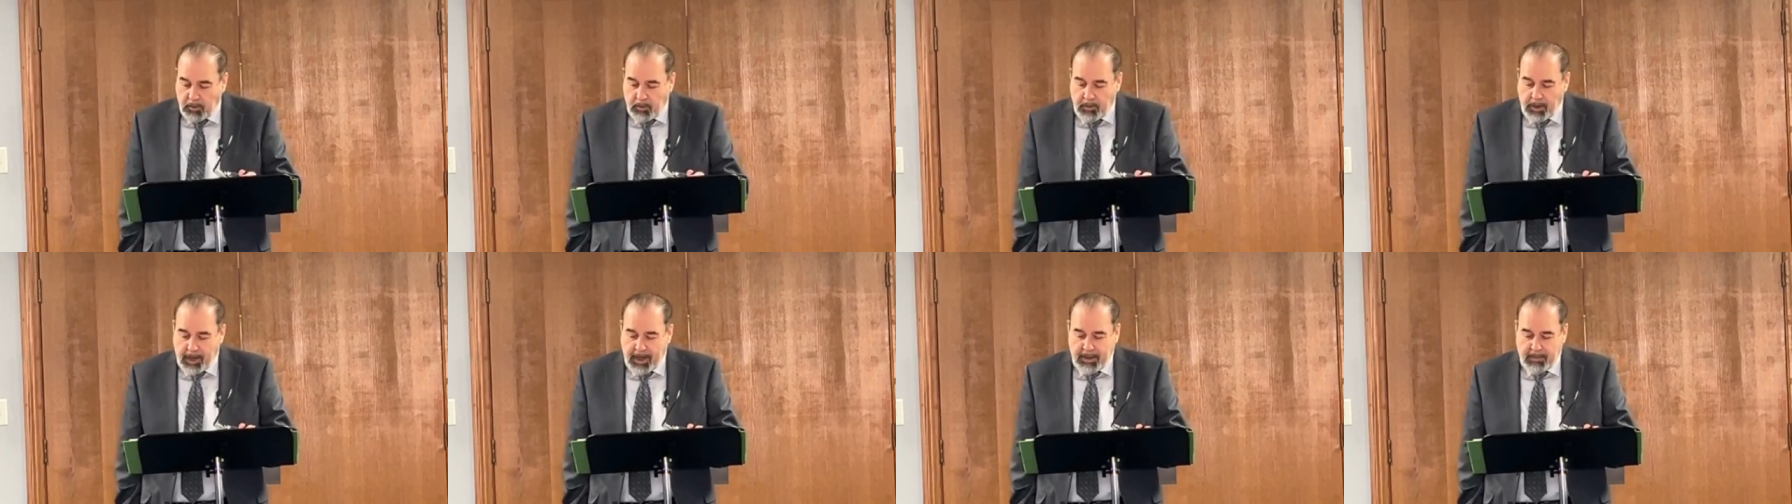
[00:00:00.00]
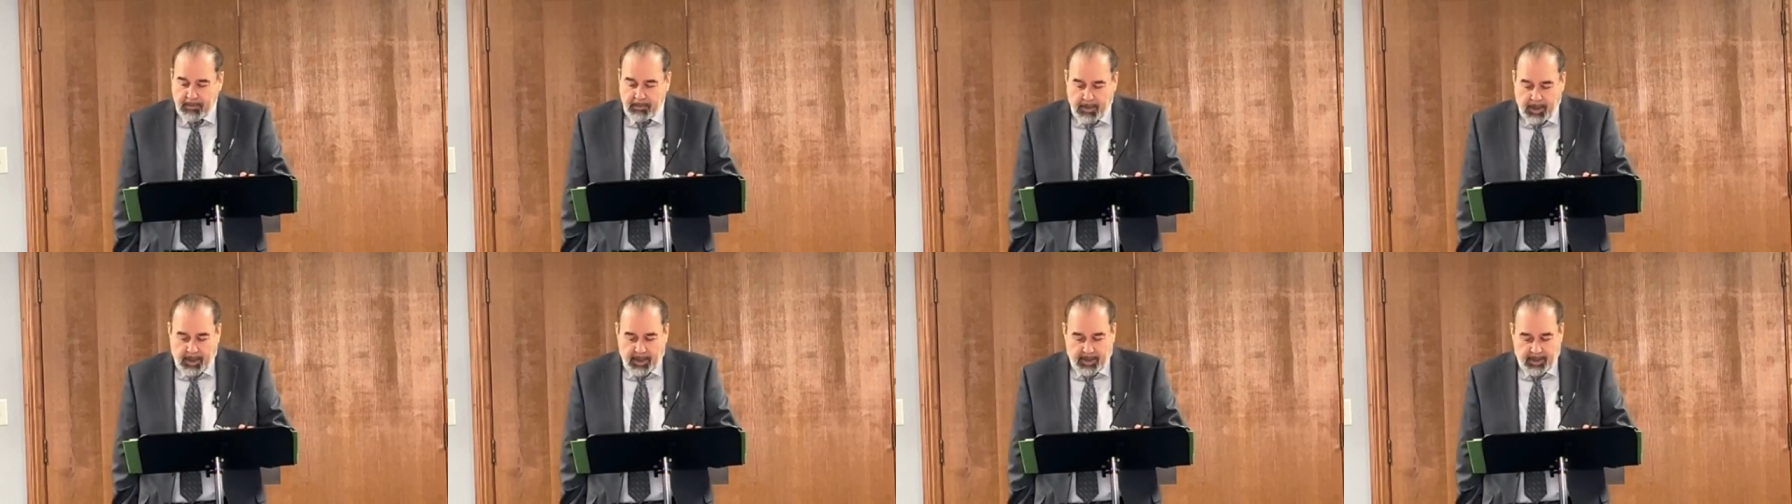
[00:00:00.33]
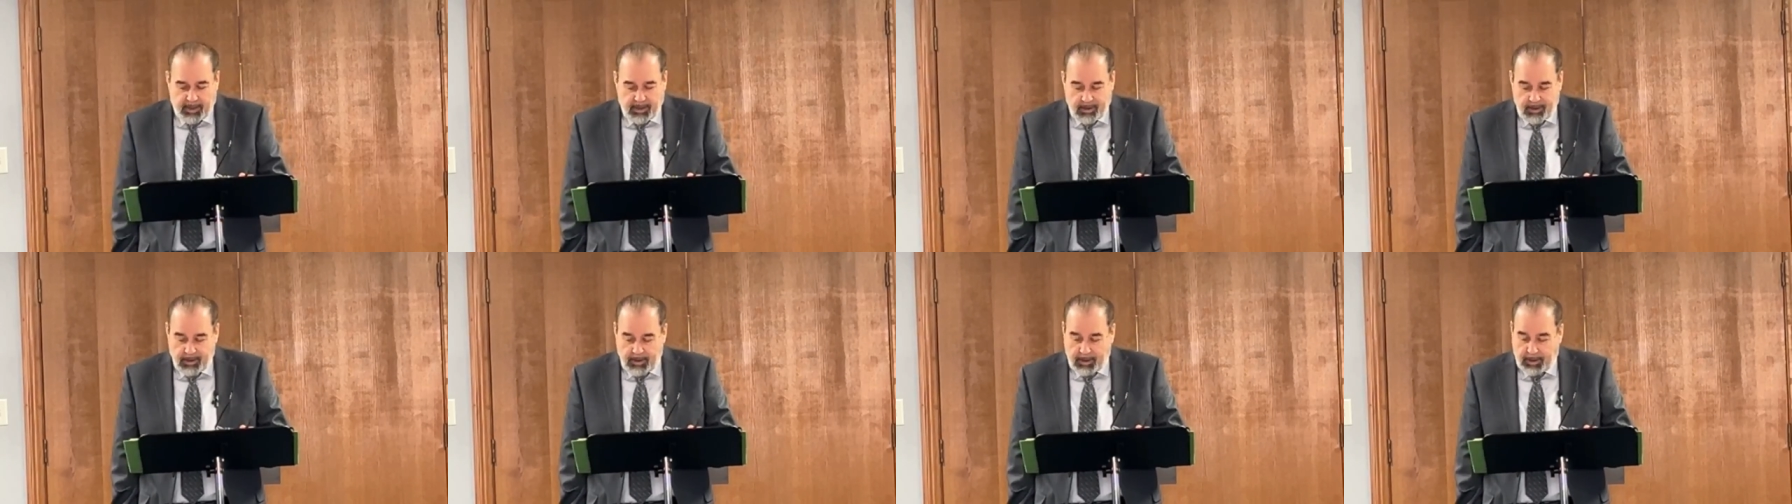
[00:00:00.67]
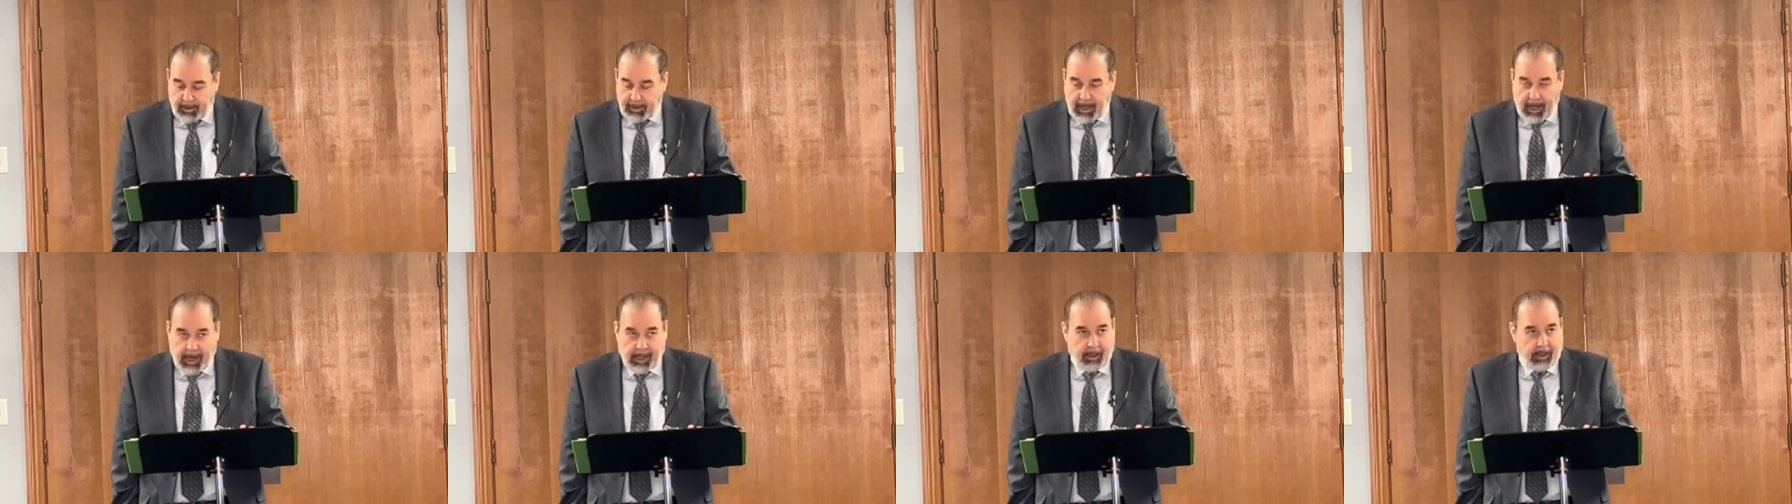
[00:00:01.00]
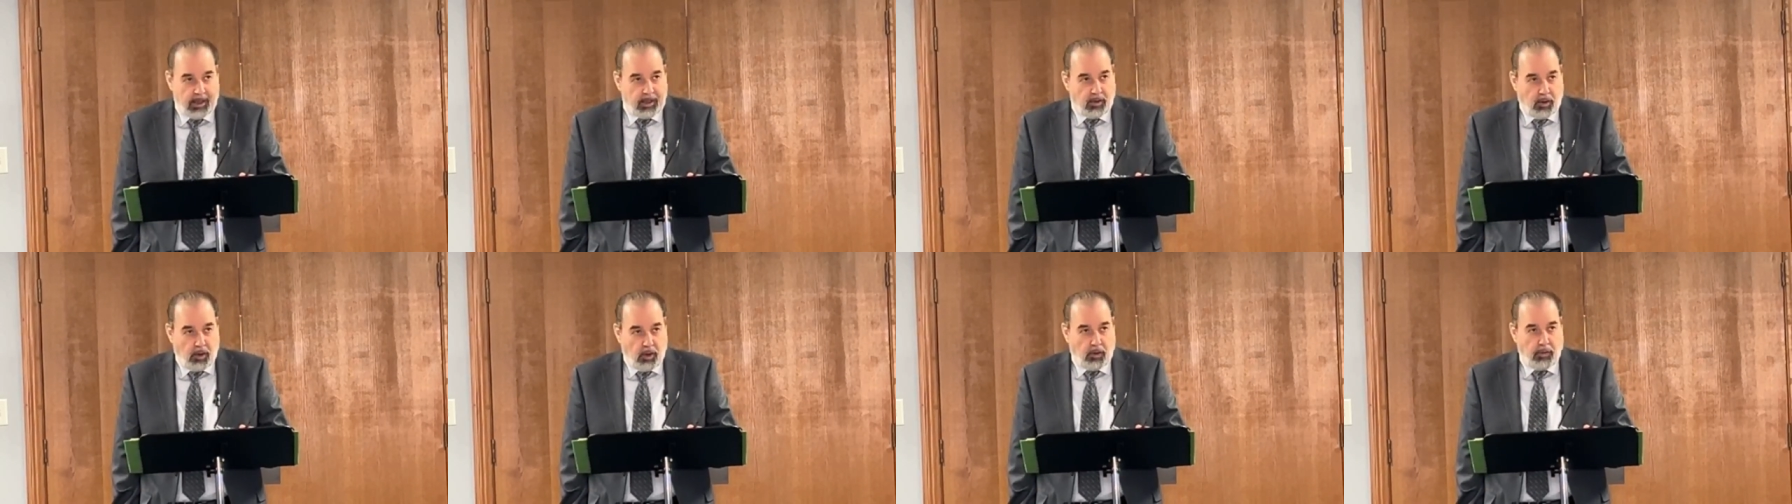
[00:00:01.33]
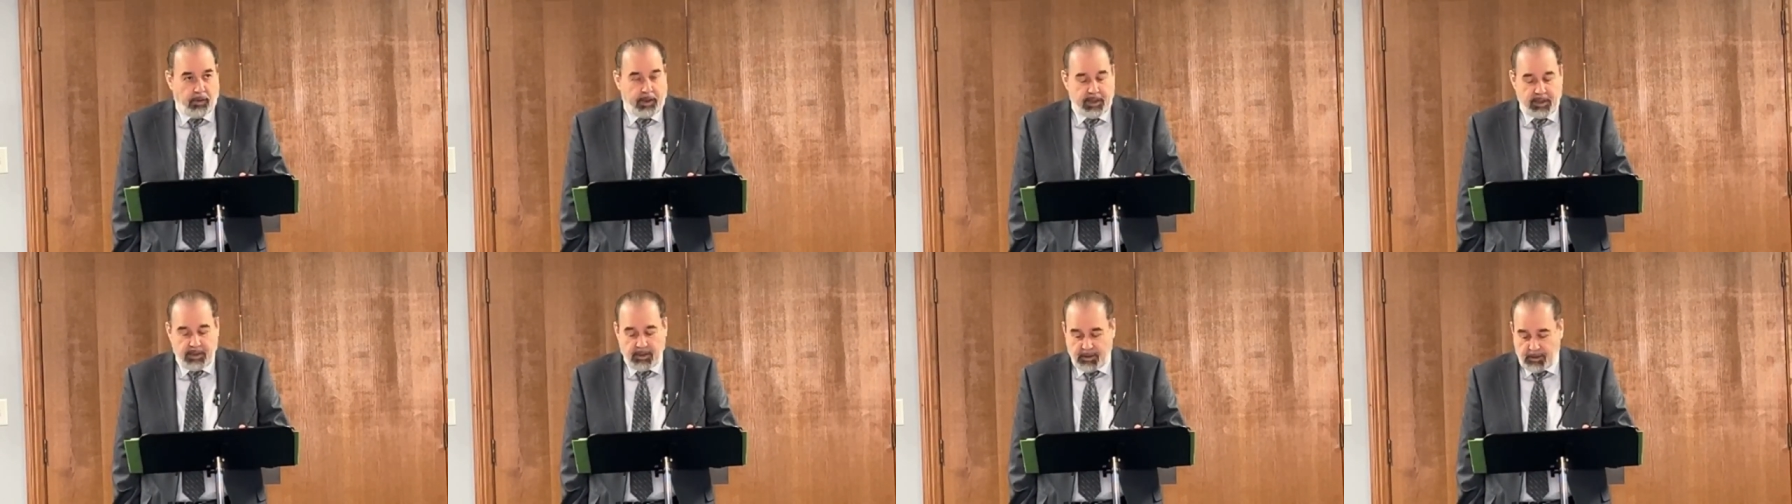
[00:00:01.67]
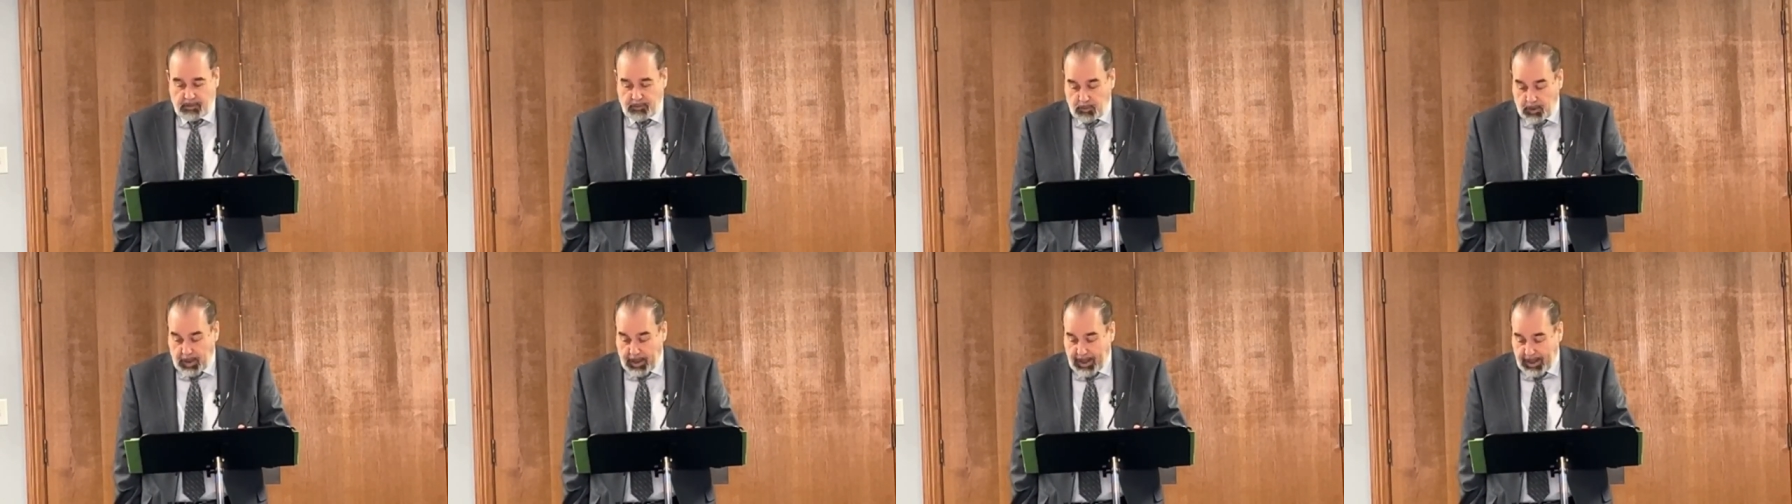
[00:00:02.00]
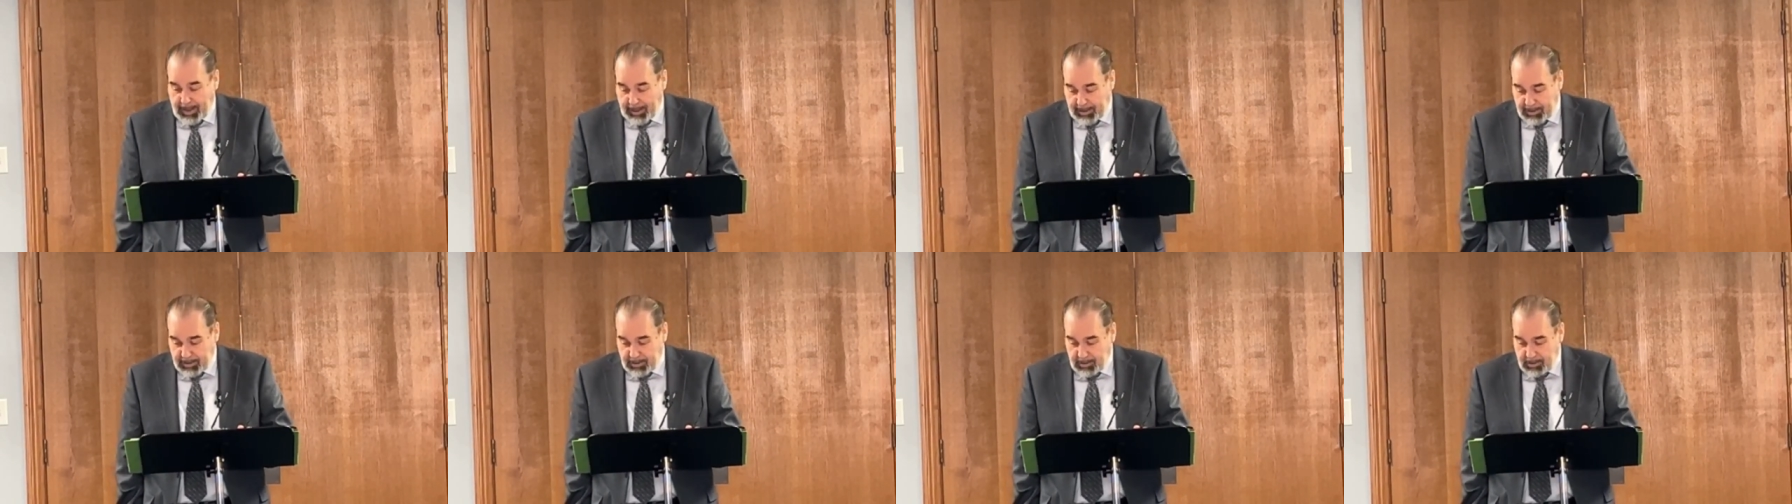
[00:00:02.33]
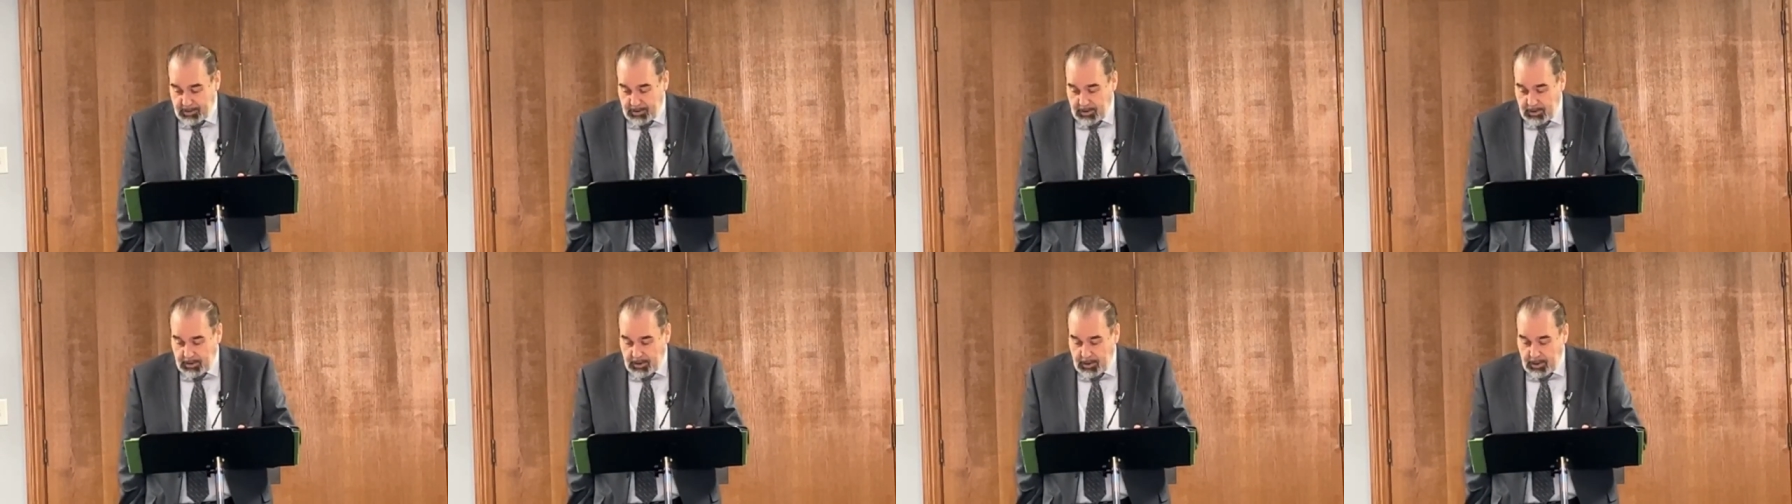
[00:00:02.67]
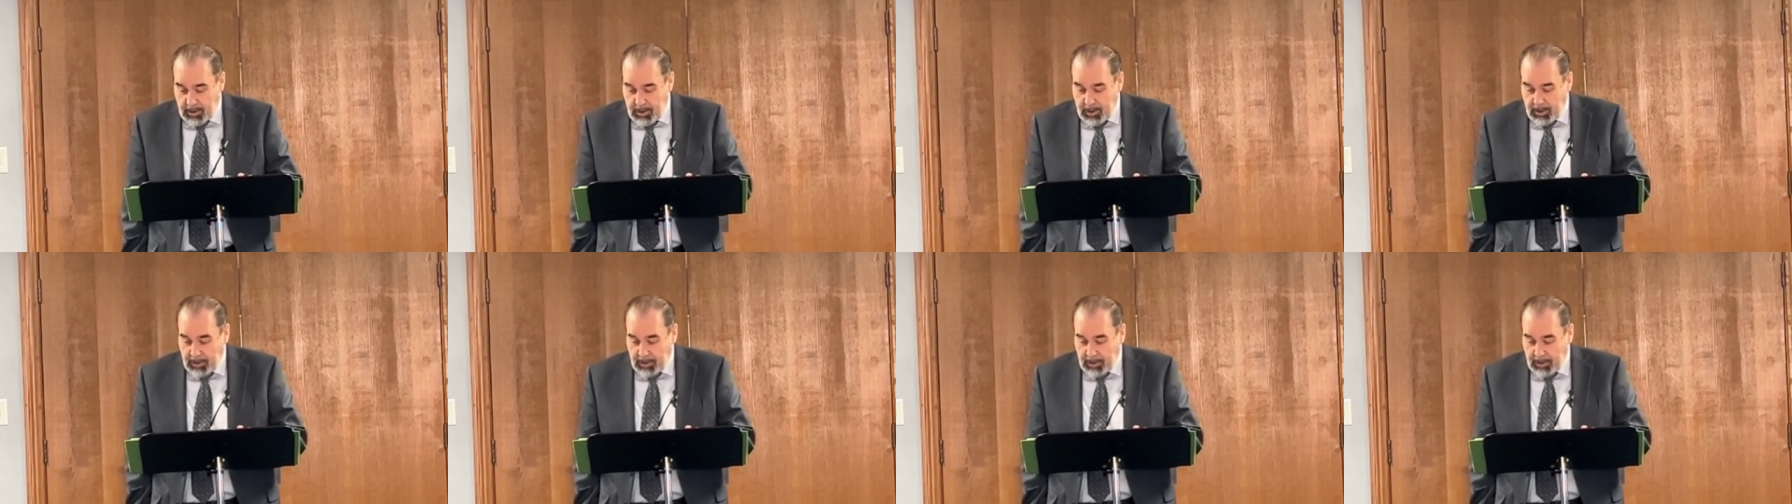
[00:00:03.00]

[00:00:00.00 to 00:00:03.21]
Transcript: Great men are not always wise,